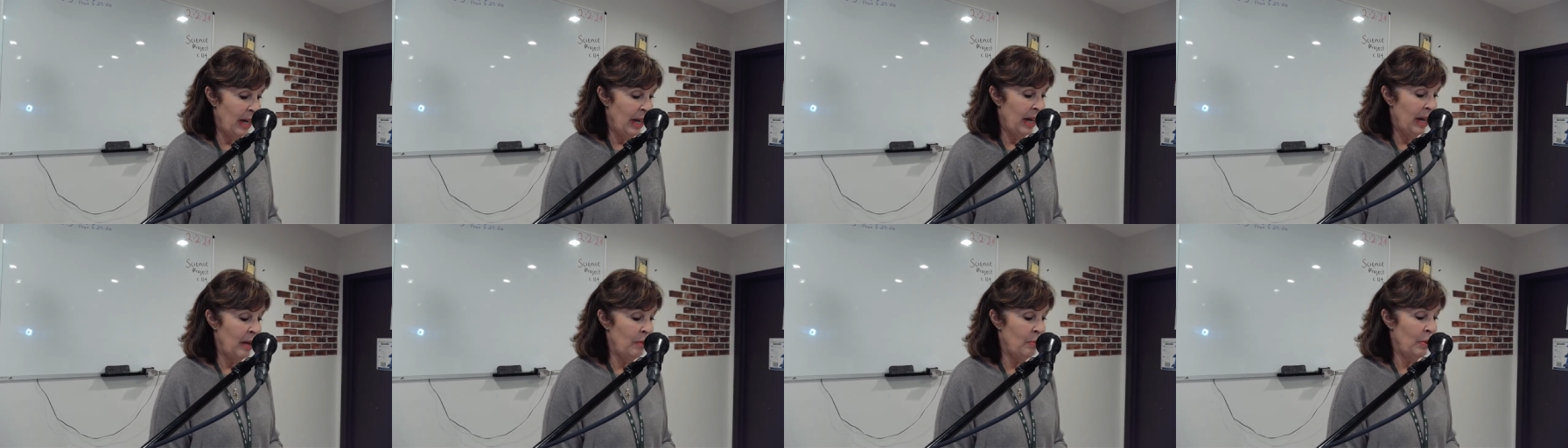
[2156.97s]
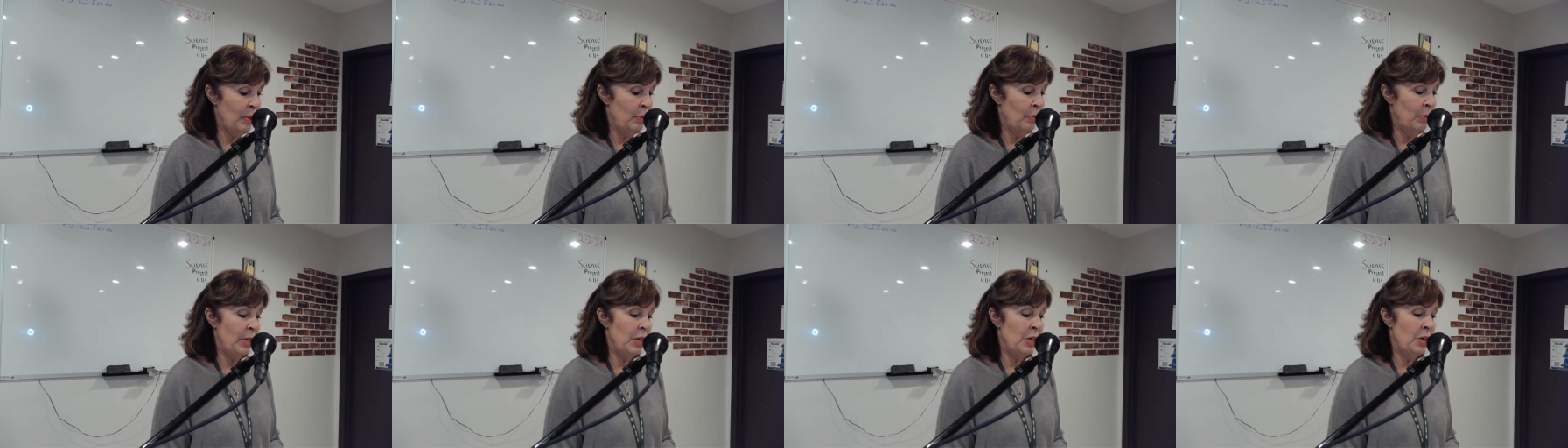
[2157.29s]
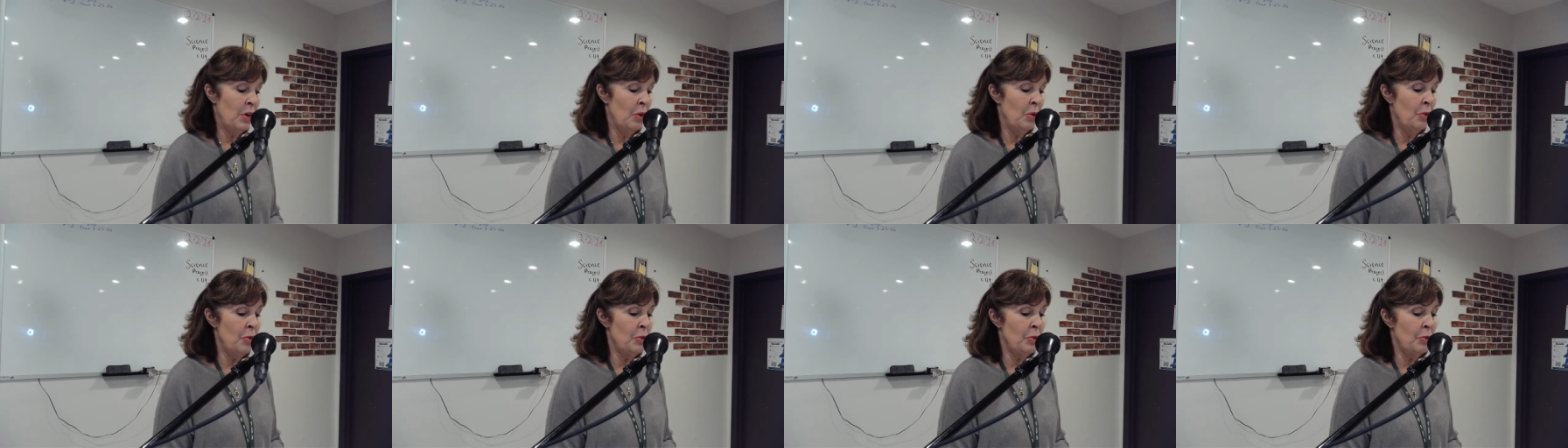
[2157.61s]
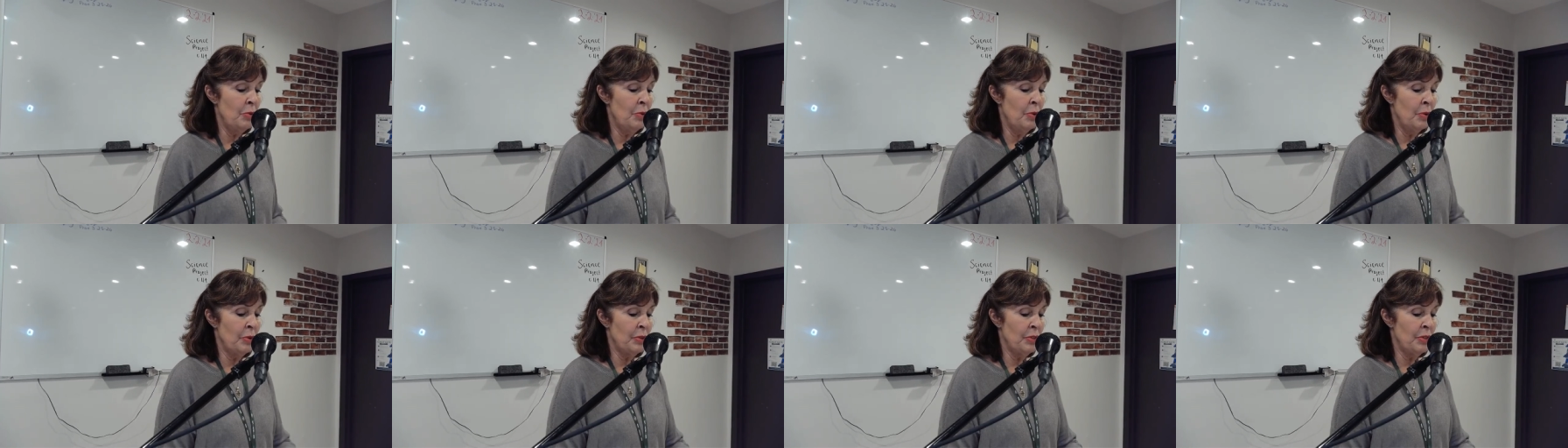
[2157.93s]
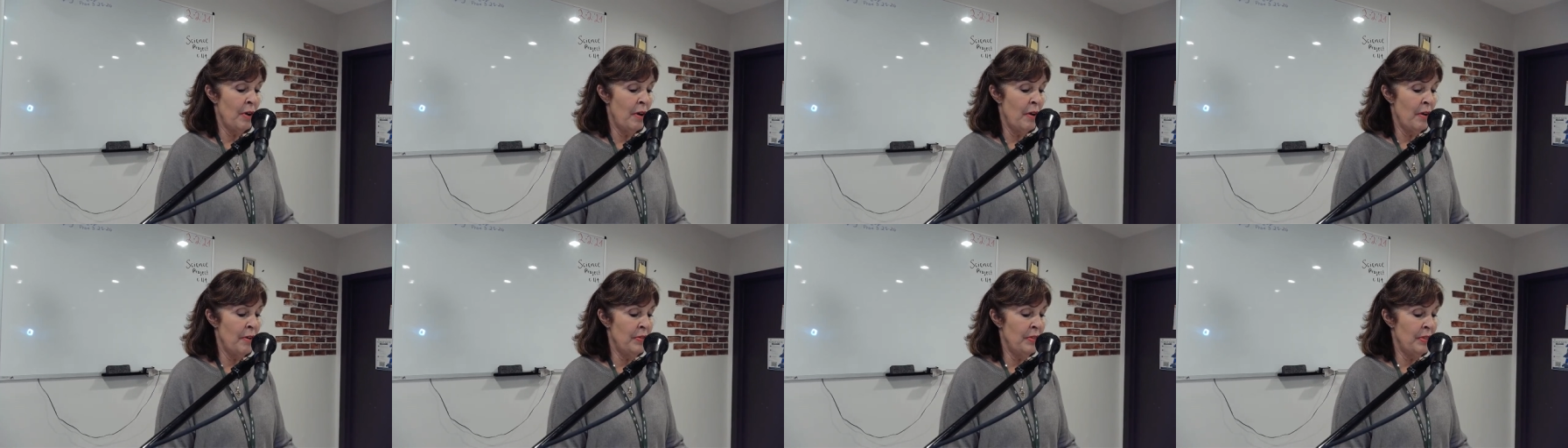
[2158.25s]
And when we go through those
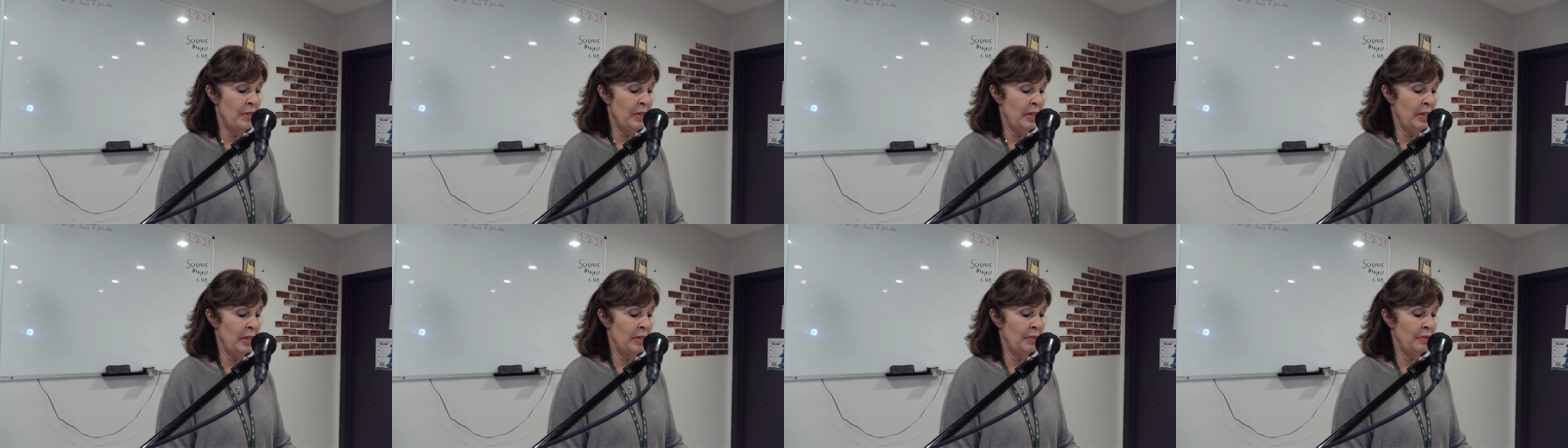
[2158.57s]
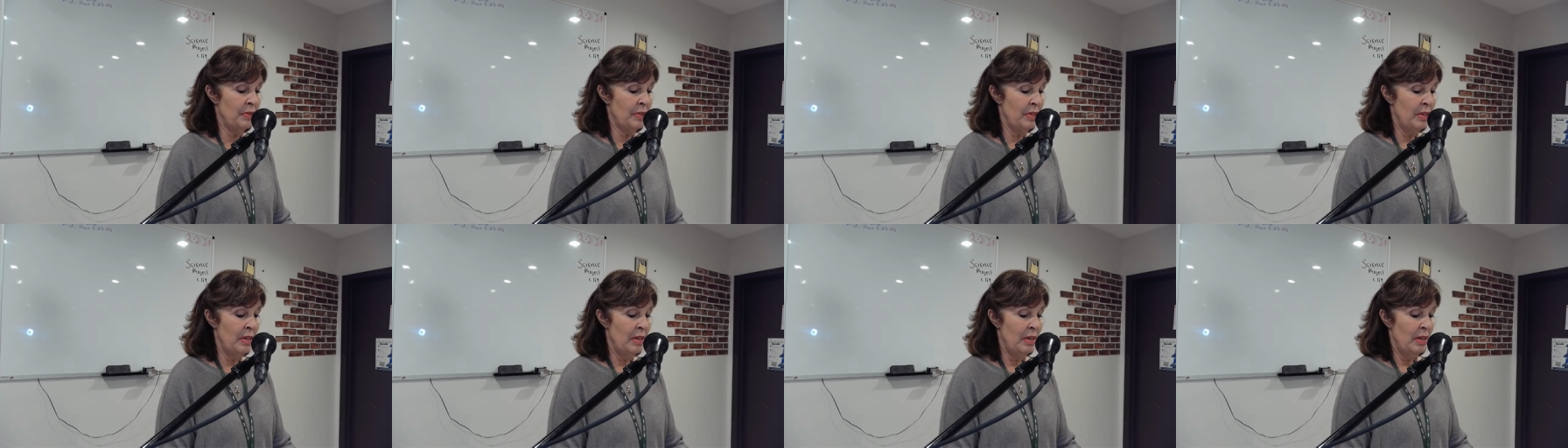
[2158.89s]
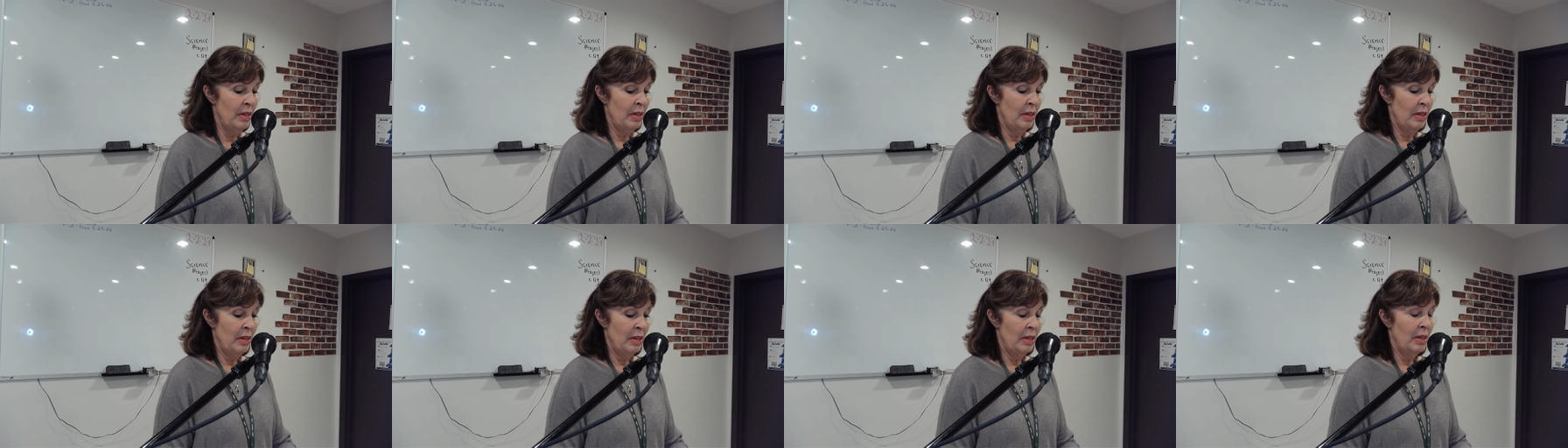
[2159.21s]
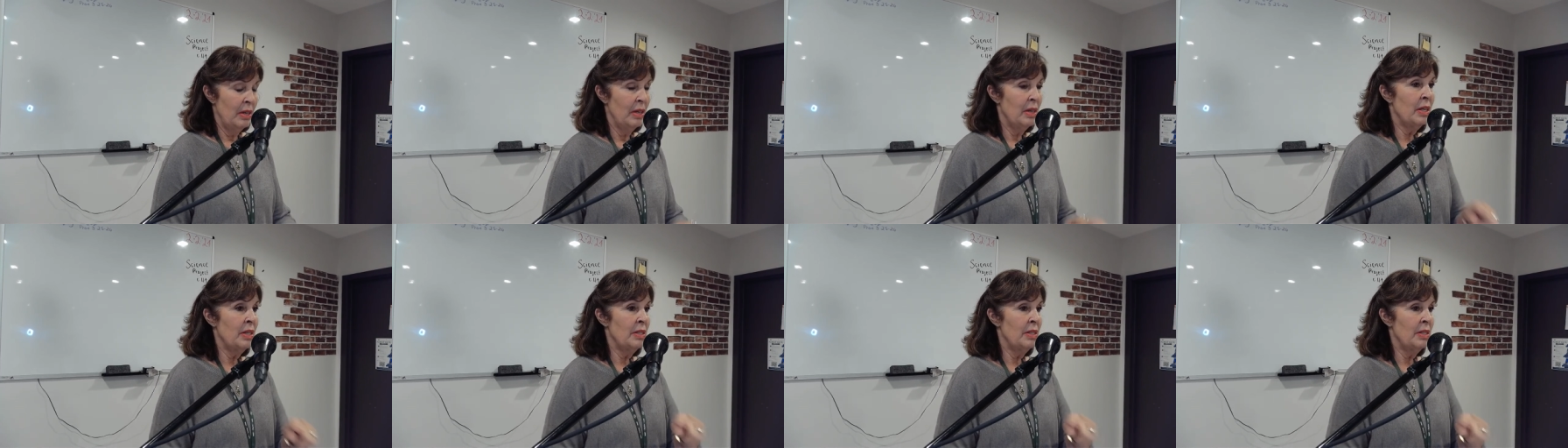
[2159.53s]
hard things, because